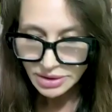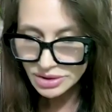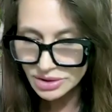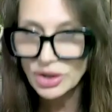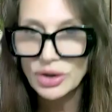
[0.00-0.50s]

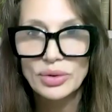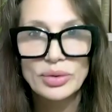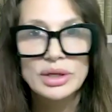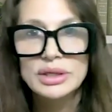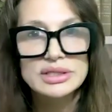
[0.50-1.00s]

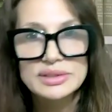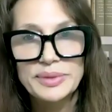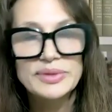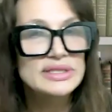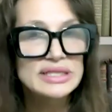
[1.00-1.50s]
So
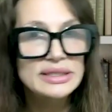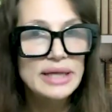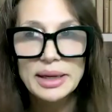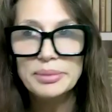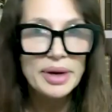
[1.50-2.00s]
Spirit says
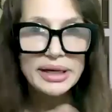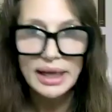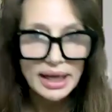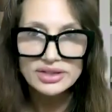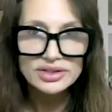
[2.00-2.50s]
again, money
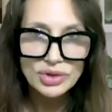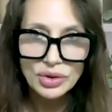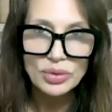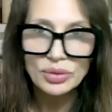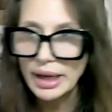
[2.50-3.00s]
has
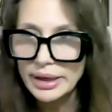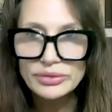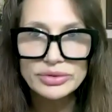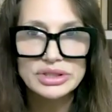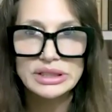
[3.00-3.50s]
no
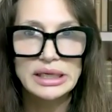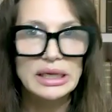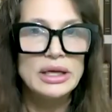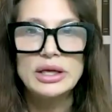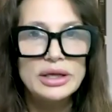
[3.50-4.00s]
energy.